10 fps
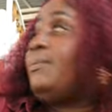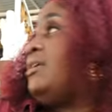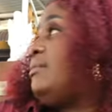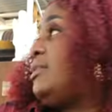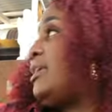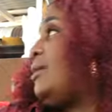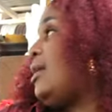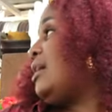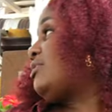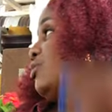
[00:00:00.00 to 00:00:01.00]
I'm same
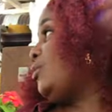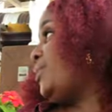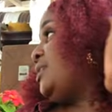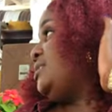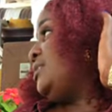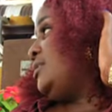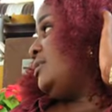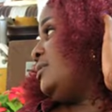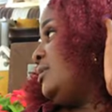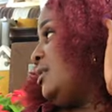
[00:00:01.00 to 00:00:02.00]
one two peas, you know.
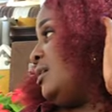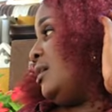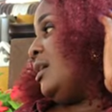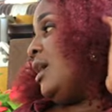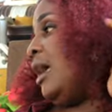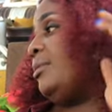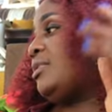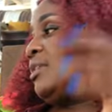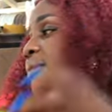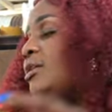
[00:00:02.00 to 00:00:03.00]
i me
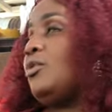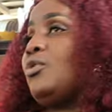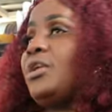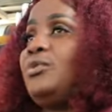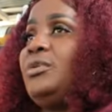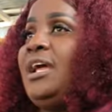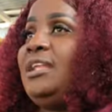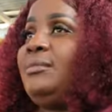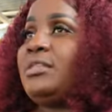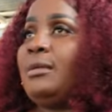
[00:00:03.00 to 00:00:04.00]
say me don't cook it today and
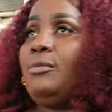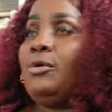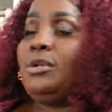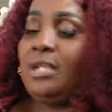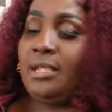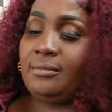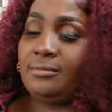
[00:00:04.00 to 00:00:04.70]
him say Monday.